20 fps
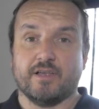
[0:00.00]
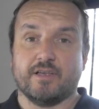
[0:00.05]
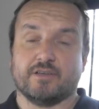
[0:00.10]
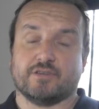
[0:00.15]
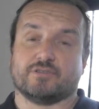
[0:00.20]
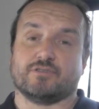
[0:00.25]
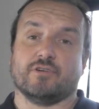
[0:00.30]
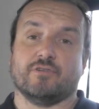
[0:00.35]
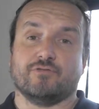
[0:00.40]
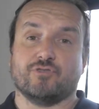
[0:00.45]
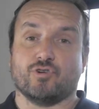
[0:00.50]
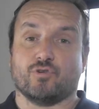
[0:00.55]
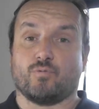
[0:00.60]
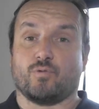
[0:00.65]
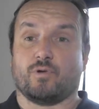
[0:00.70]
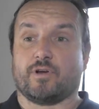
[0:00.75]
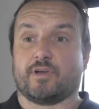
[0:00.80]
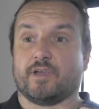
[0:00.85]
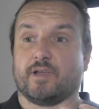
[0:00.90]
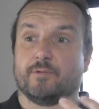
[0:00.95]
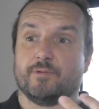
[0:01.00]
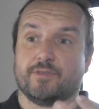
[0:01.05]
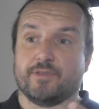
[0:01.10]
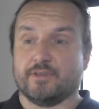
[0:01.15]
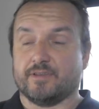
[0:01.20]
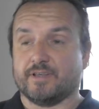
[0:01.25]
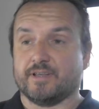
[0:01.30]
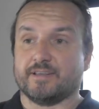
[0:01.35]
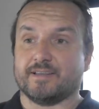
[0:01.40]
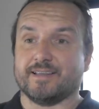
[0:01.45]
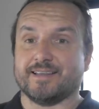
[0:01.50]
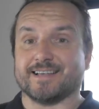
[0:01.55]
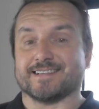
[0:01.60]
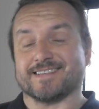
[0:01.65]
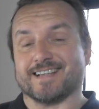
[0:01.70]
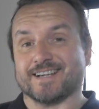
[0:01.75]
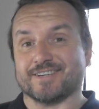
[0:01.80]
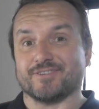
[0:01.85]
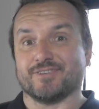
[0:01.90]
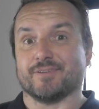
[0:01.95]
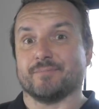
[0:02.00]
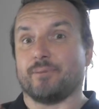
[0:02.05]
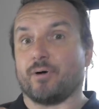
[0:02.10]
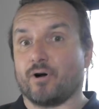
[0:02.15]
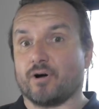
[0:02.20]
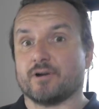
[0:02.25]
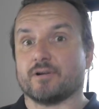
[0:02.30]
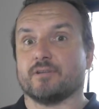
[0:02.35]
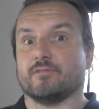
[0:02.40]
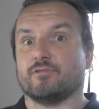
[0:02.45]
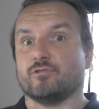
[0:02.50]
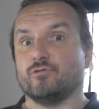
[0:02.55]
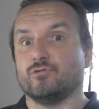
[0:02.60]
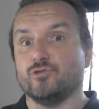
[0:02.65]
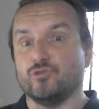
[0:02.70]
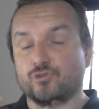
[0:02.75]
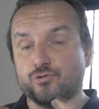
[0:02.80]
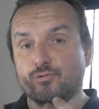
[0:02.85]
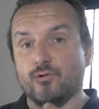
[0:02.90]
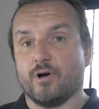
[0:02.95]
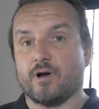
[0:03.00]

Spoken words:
So if you're working with a deity, that's actually part of who you